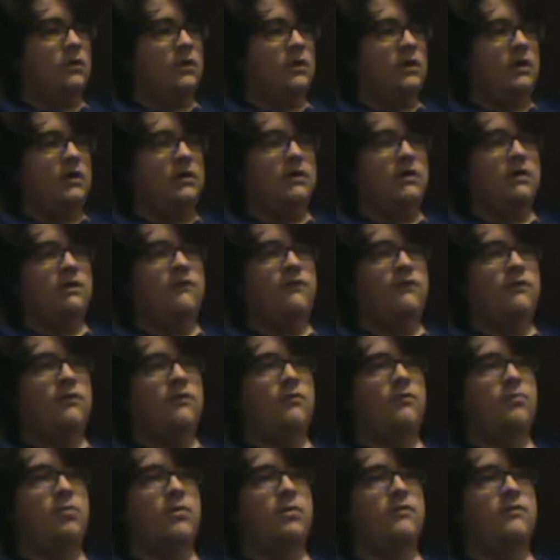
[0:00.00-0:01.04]
I like
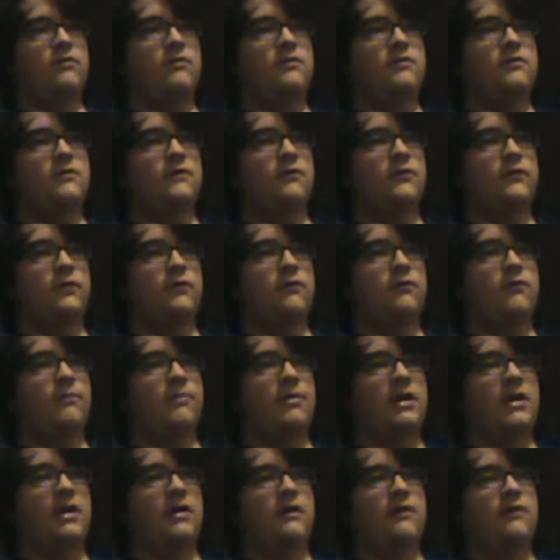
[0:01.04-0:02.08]
first-person shooters,
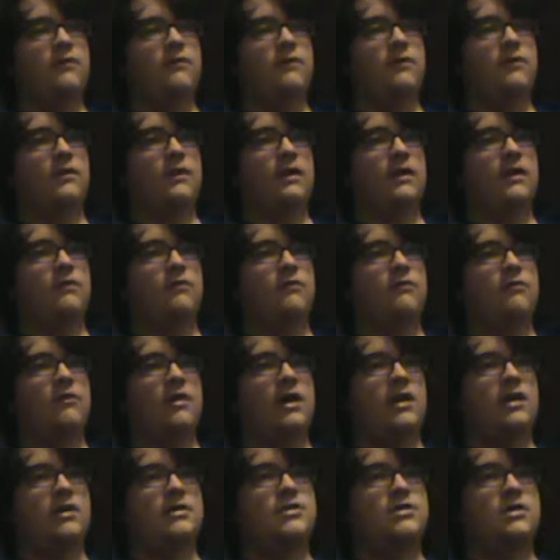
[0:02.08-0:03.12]
but I also like
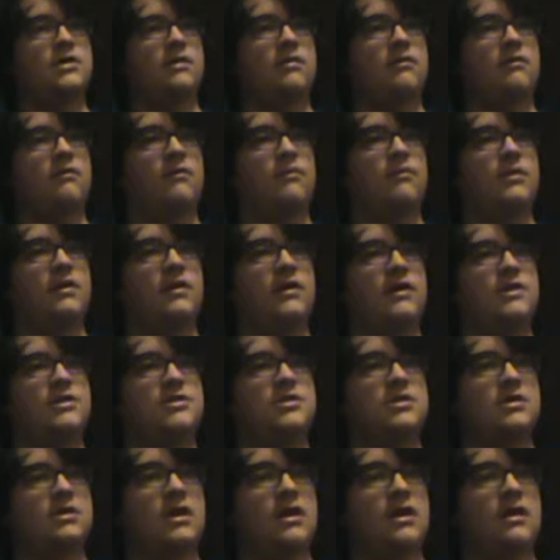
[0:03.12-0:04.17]
strategy and
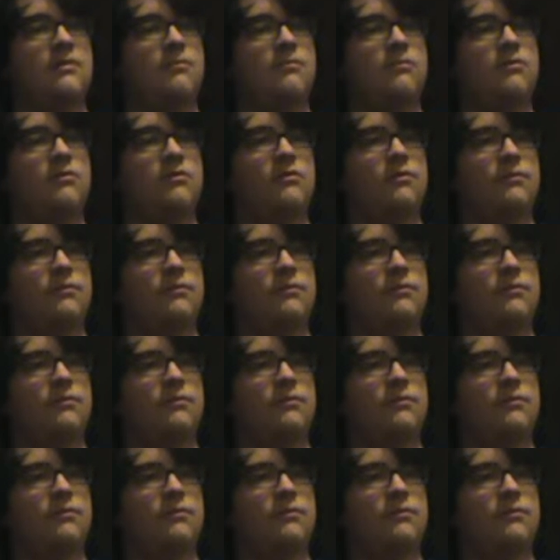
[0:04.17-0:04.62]
simulation games.